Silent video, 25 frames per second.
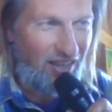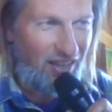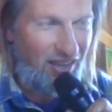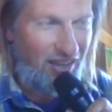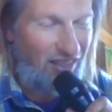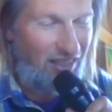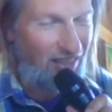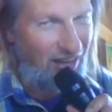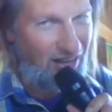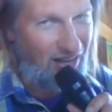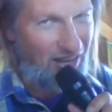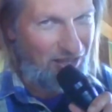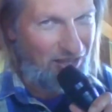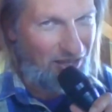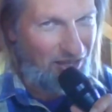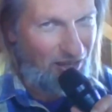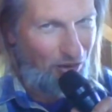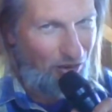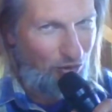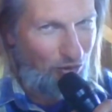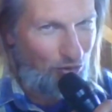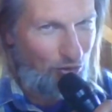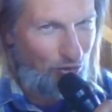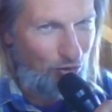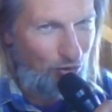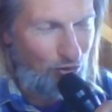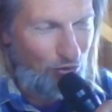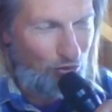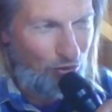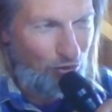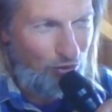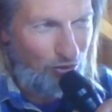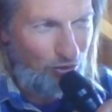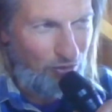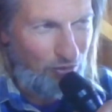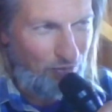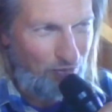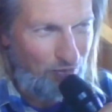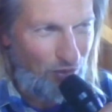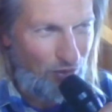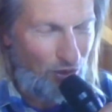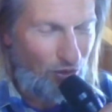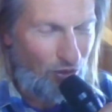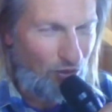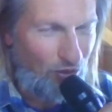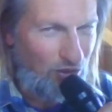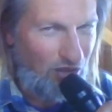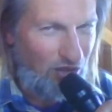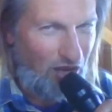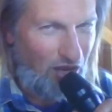And the last thing I want to do,
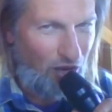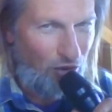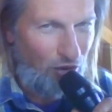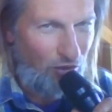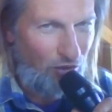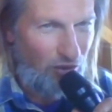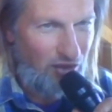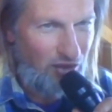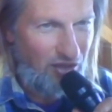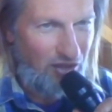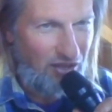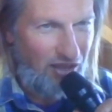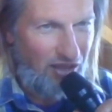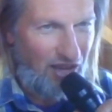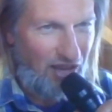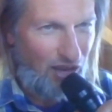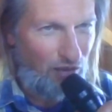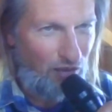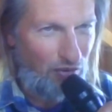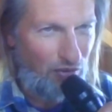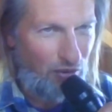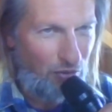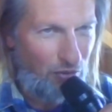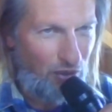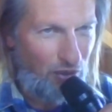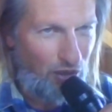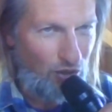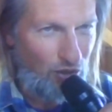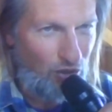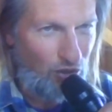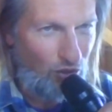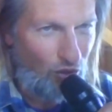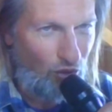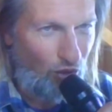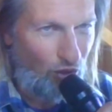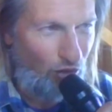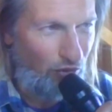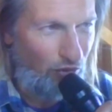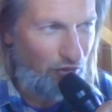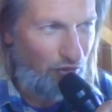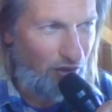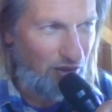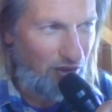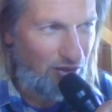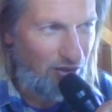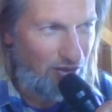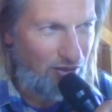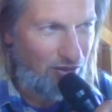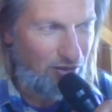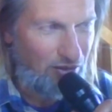because now already in high vibration, all of
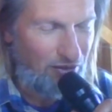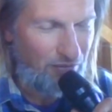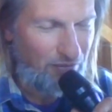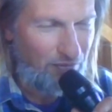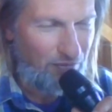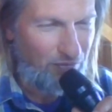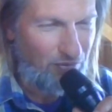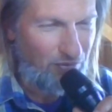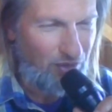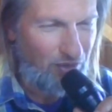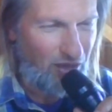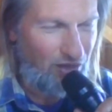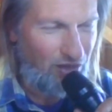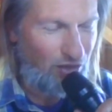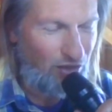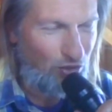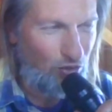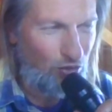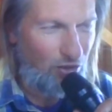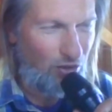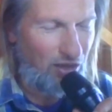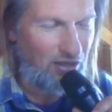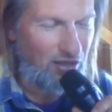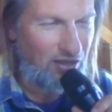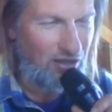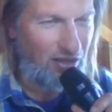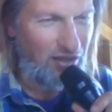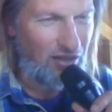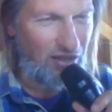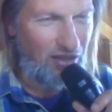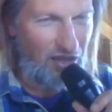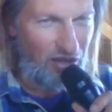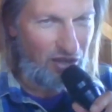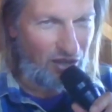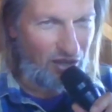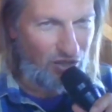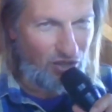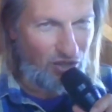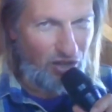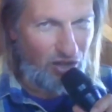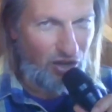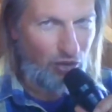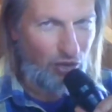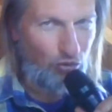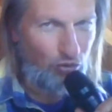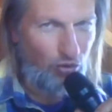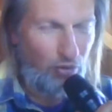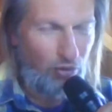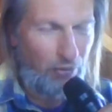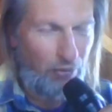us, I just want to send the energy
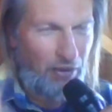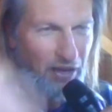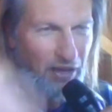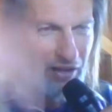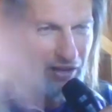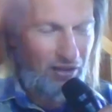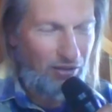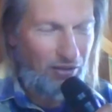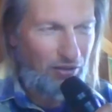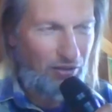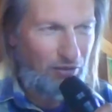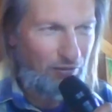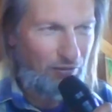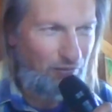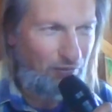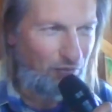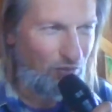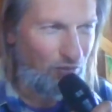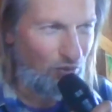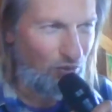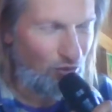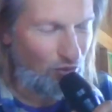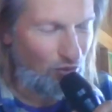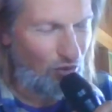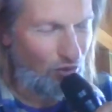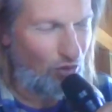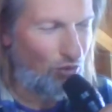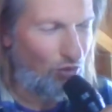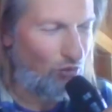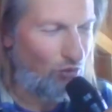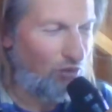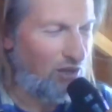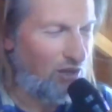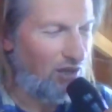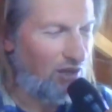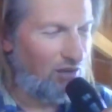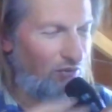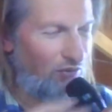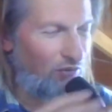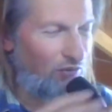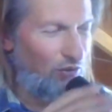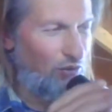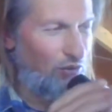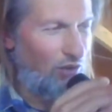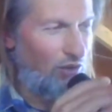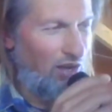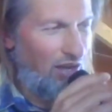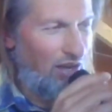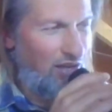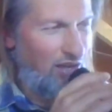out to the planet. So we can
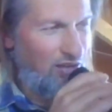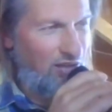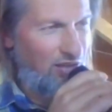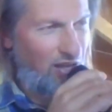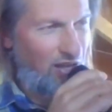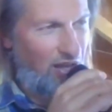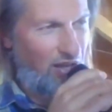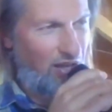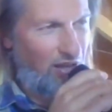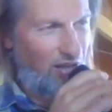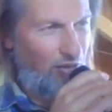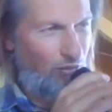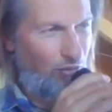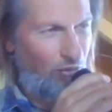visualize, like,